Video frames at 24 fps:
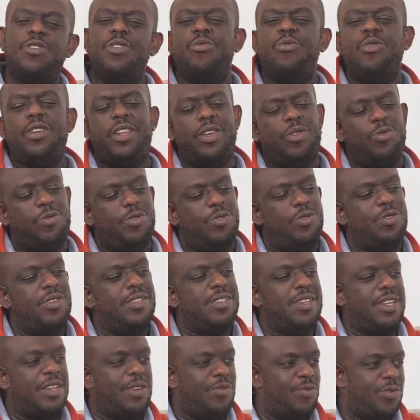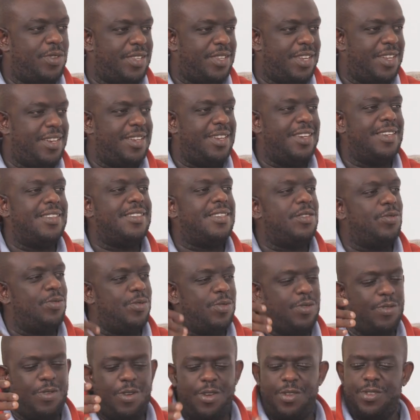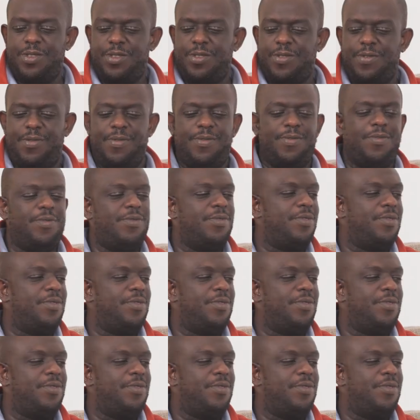So what he would do is that if we said yes, he would do lots of